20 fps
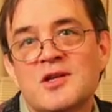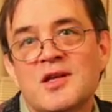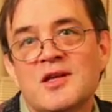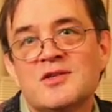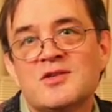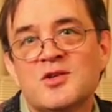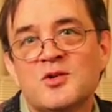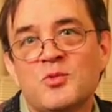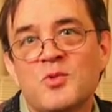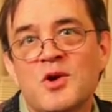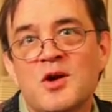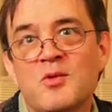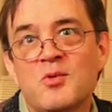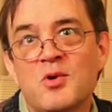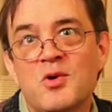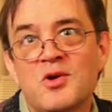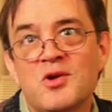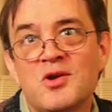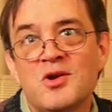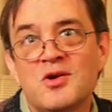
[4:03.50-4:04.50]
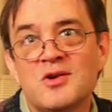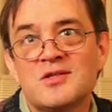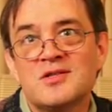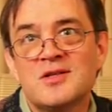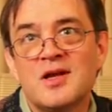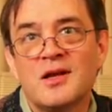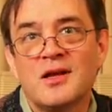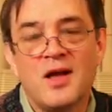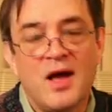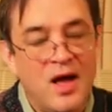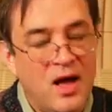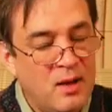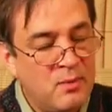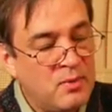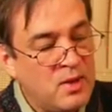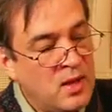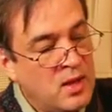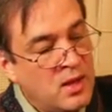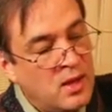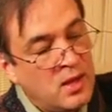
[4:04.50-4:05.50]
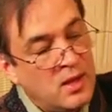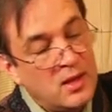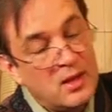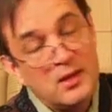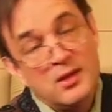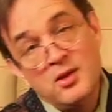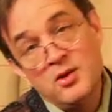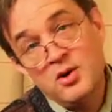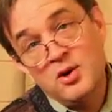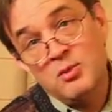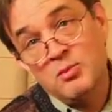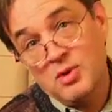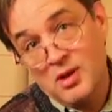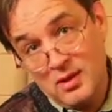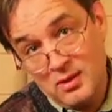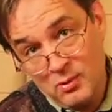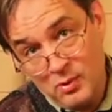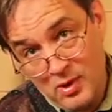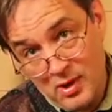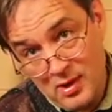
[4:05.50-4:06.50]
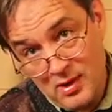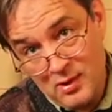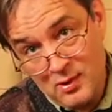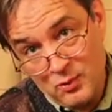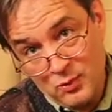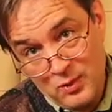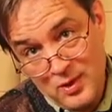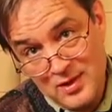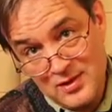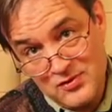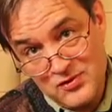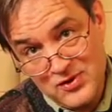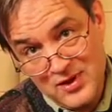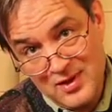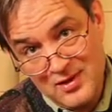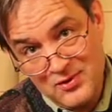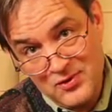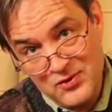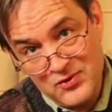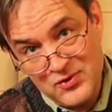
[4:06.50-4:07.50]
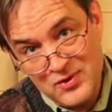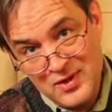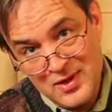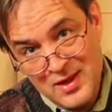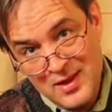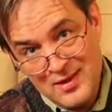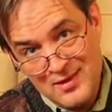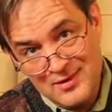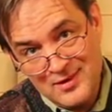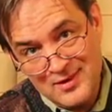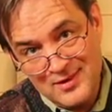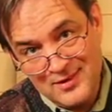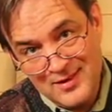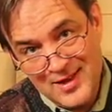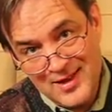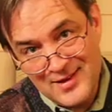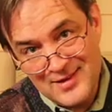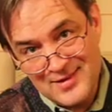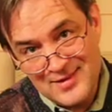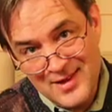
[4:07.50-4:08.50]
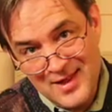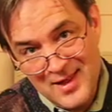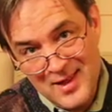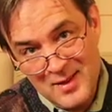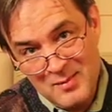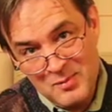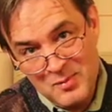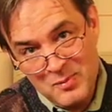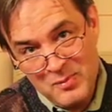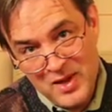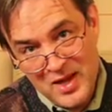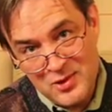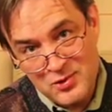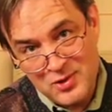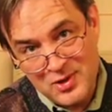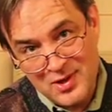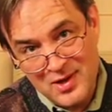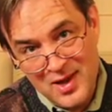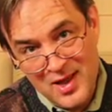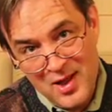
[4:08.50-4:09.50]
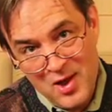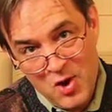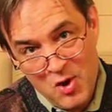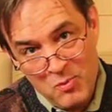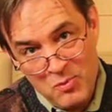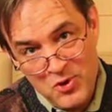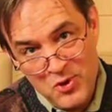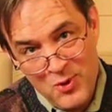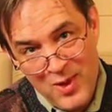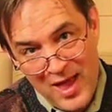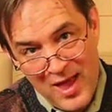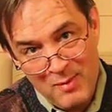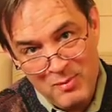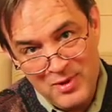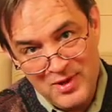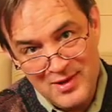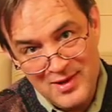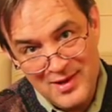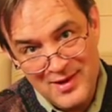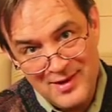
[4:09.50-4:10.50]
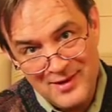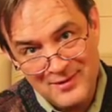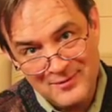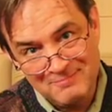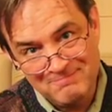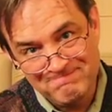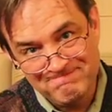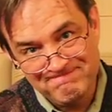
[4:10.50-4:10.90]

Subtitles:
kits on Rowanknitter.com, including, by the way, Red Sails. Till next time, Patrick and I hope you happy knitting.